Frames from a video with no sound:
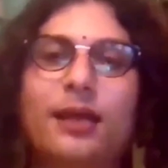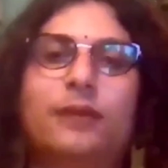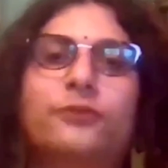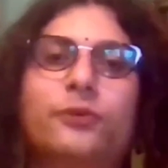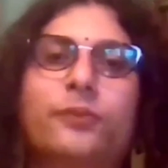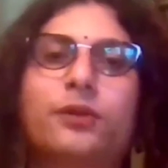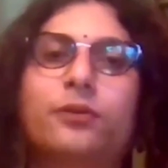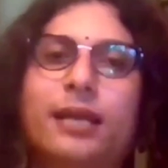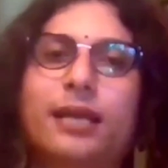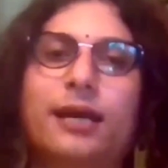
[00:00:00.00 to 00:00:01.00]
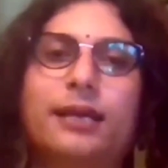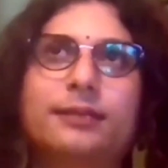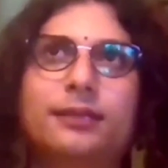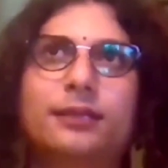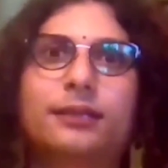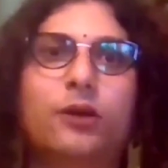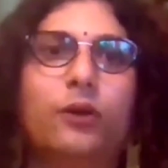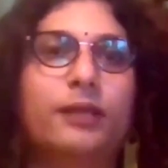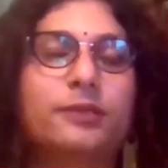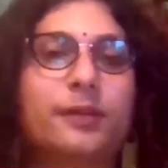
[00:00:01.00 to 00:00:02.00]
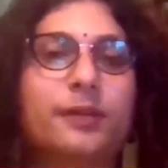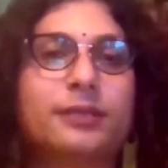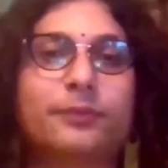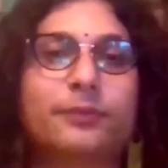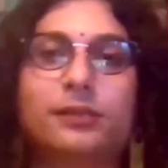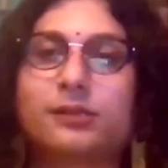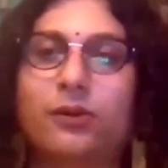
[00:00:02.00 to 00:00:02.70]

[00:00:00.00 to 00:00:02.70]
And for me, those allies are college principals,